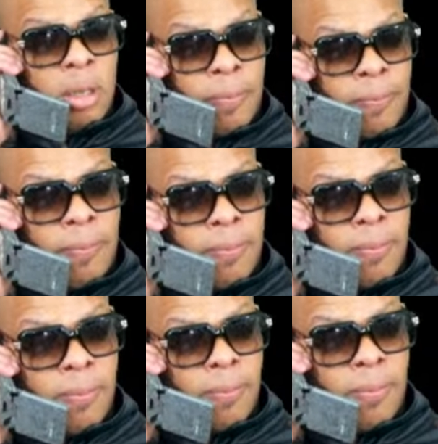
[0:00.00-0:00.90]

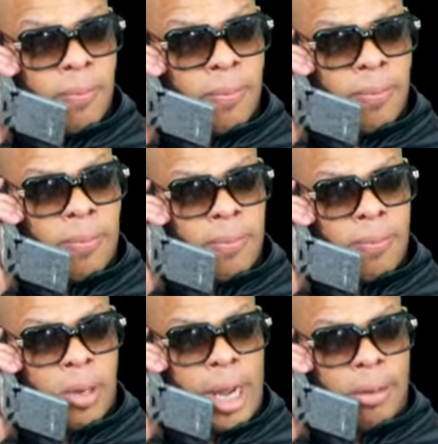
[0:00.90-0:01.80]
Mm-hmm. Mm-hmm.
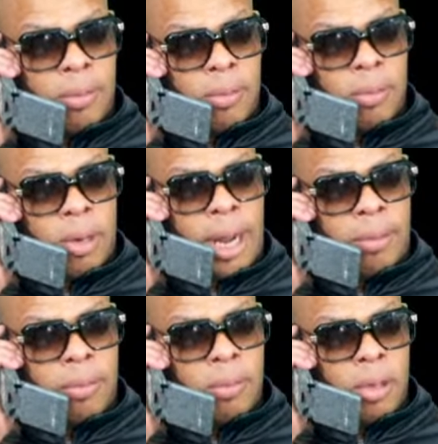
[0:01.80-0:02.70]
Put up. Go up.
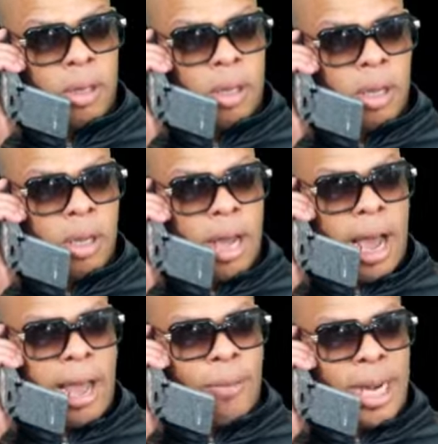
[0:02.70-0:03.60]

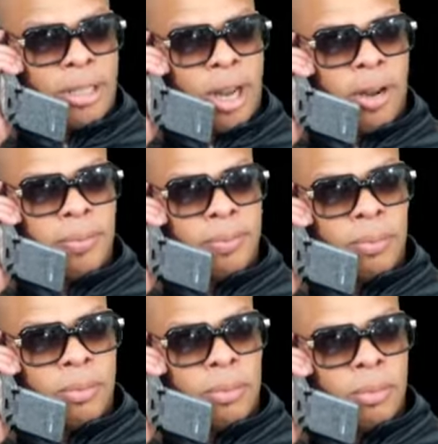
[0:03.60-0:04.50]
I am ready, sir.
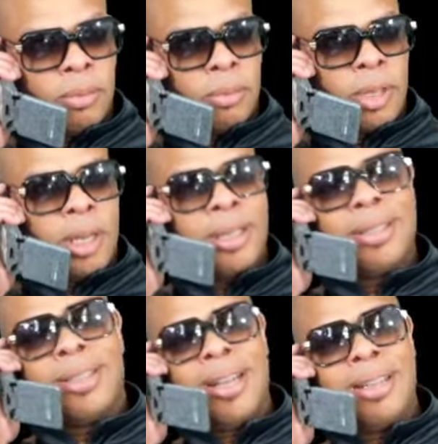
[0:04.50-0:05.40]

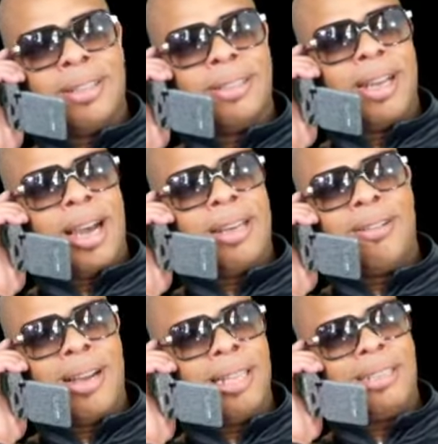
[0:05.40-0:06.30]
Son, I
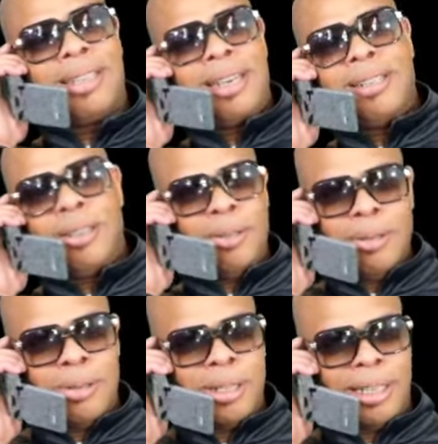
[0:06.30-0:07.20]
don't have to take a
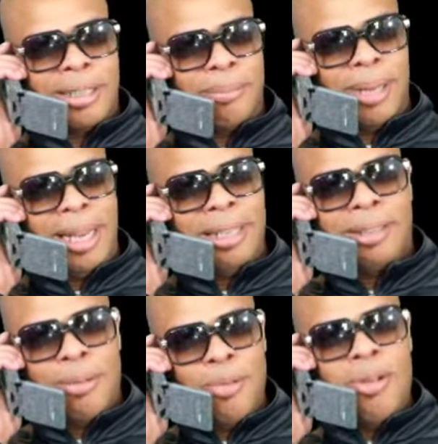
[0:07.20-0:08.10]
doodle or nothing, man.
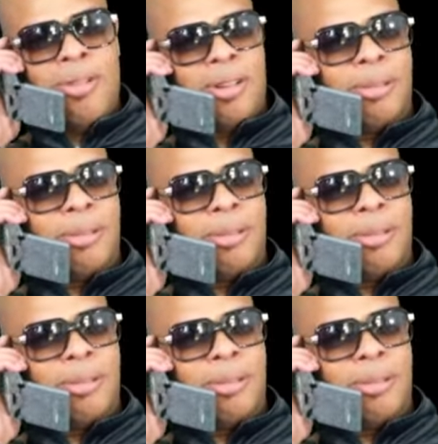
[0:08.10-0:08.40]
Come on.